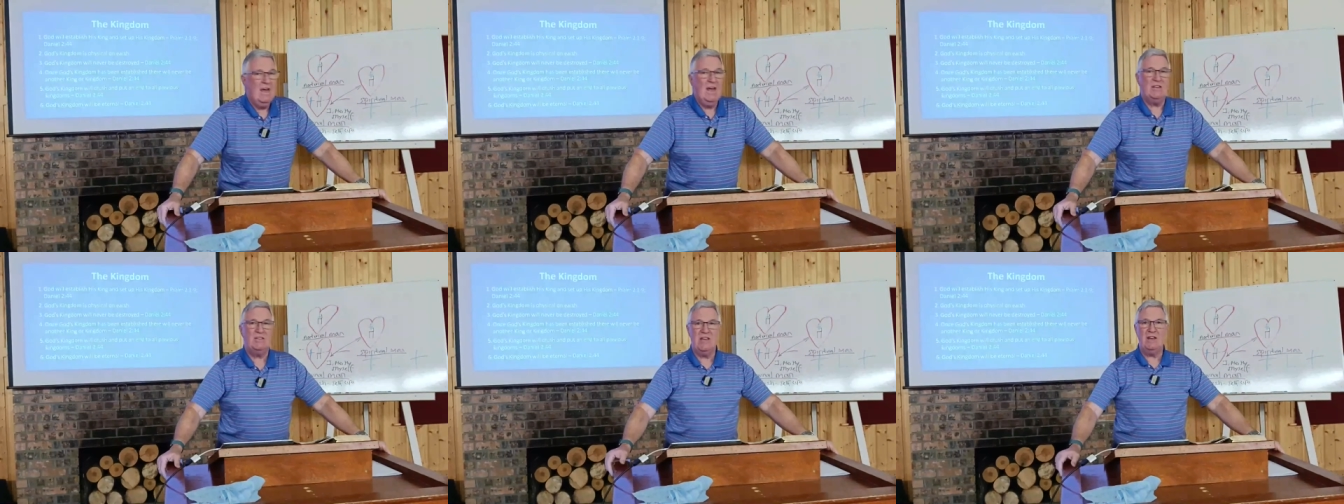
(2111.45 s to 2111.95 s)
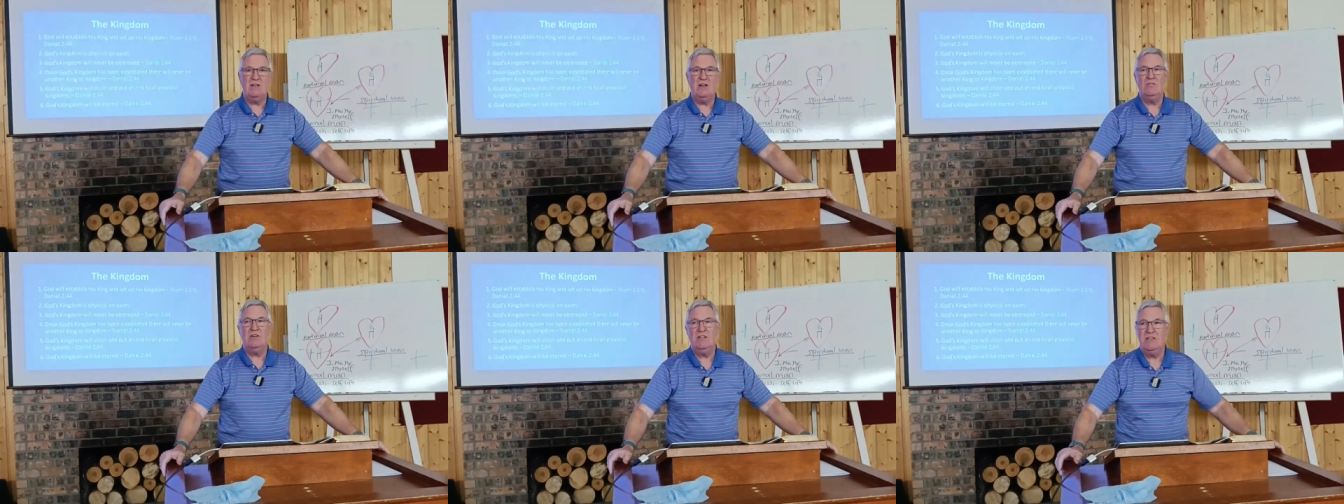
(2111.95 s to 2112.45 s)
and sent
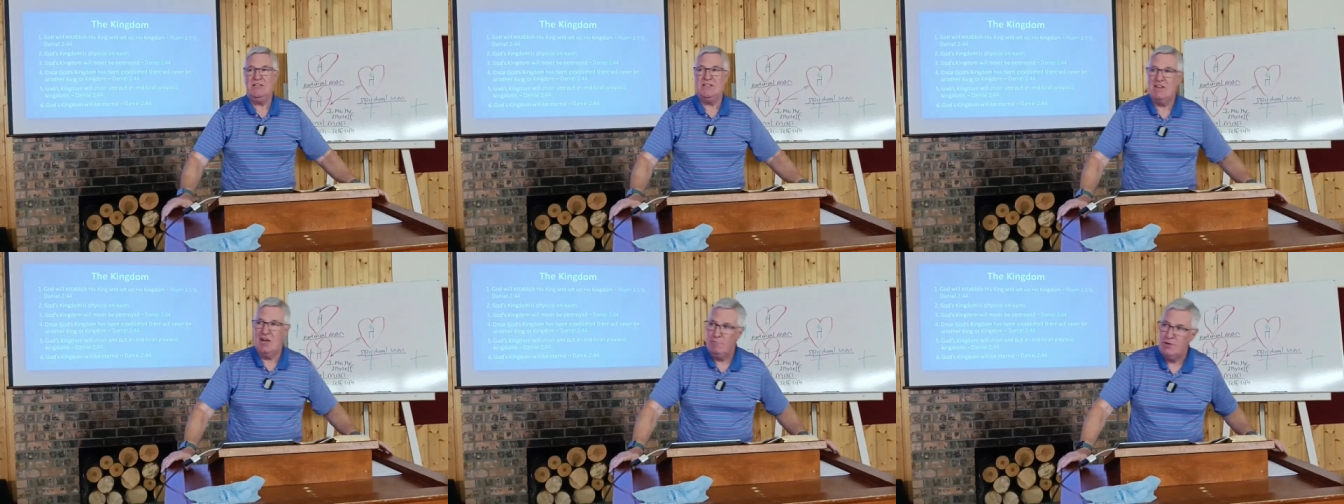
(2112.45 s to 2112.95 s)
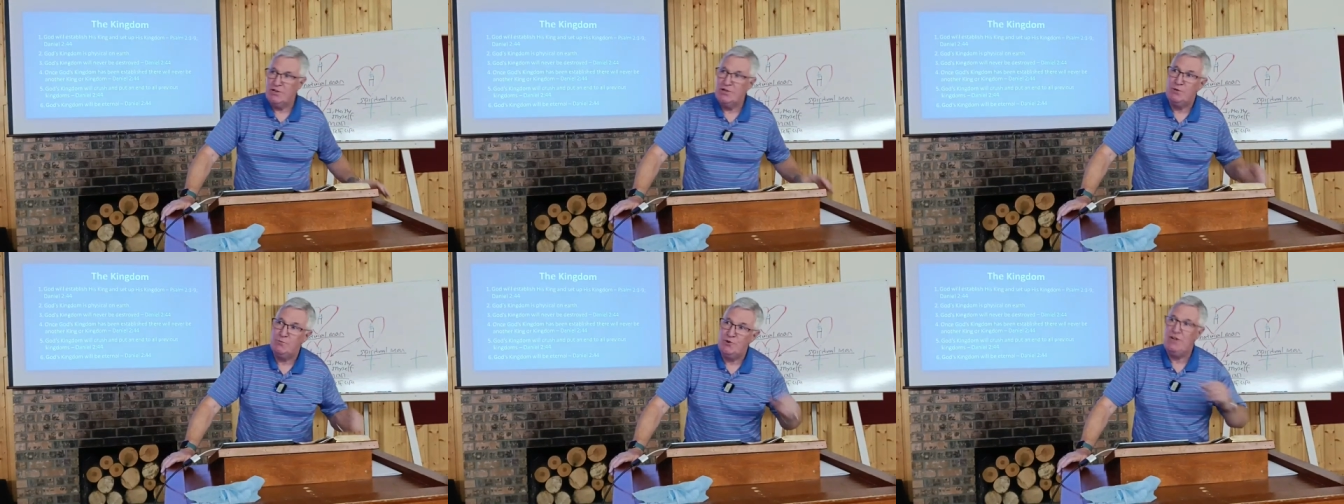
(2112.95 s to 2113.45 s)
out his disciples
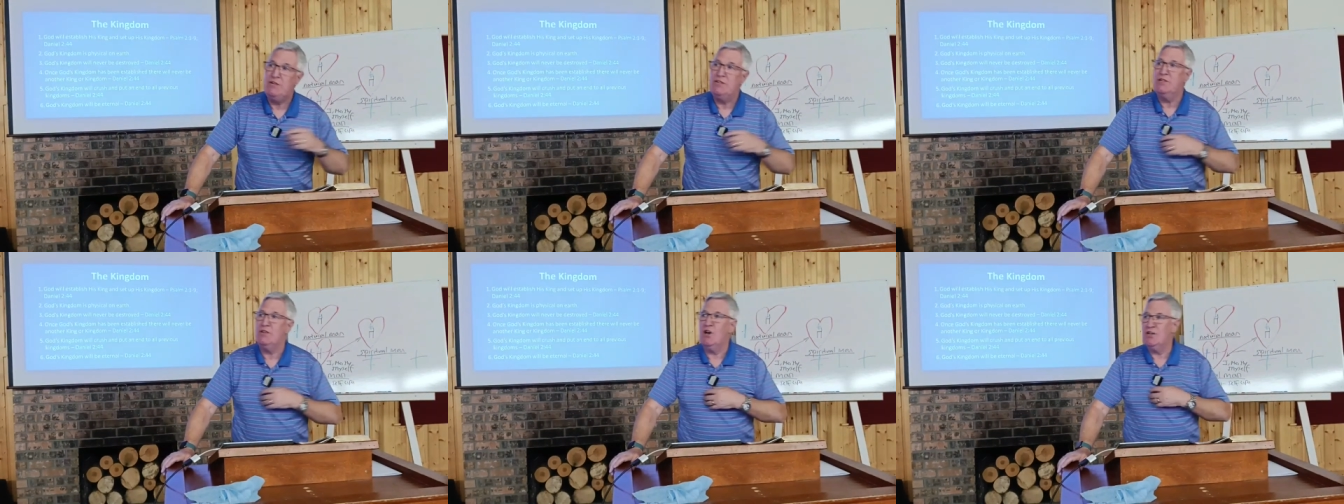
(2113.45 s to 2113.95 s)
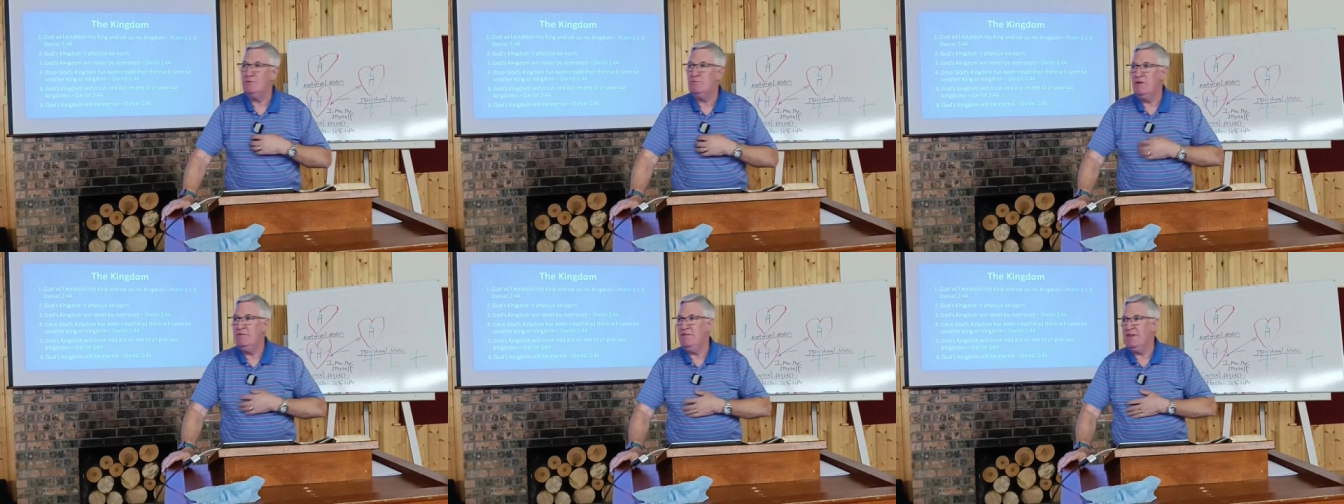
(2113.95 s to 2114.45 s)
to preach the
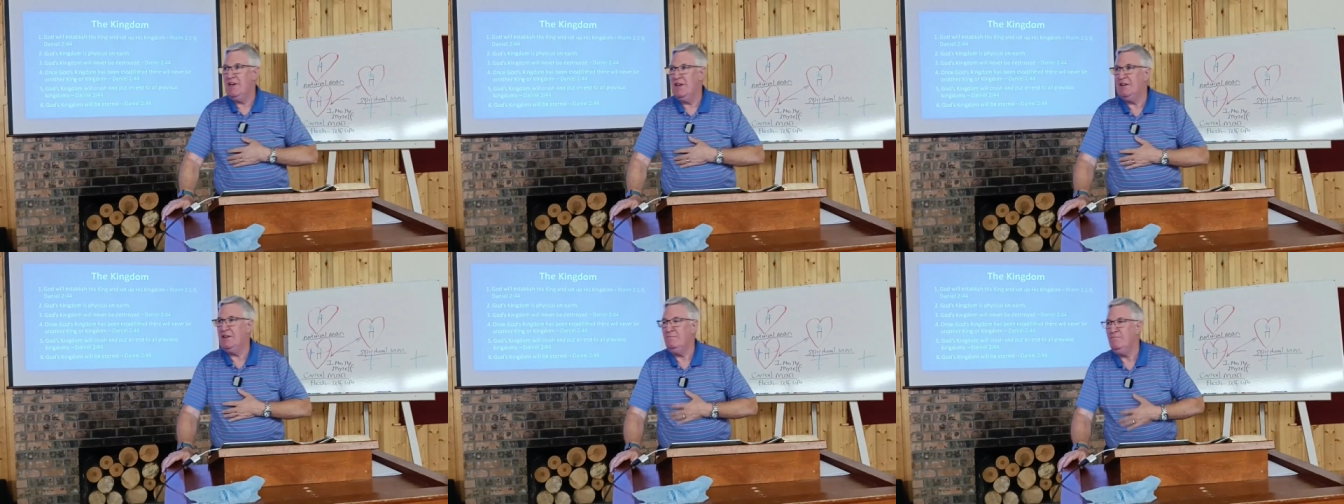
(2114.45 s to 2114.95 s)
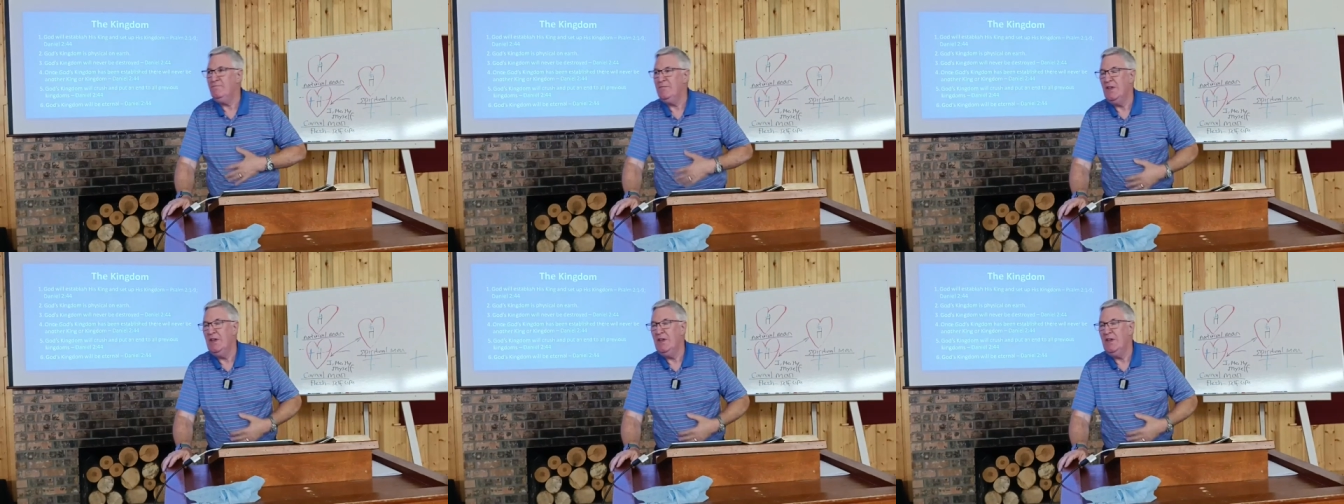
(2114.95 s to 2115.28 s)
gospel of the kingdom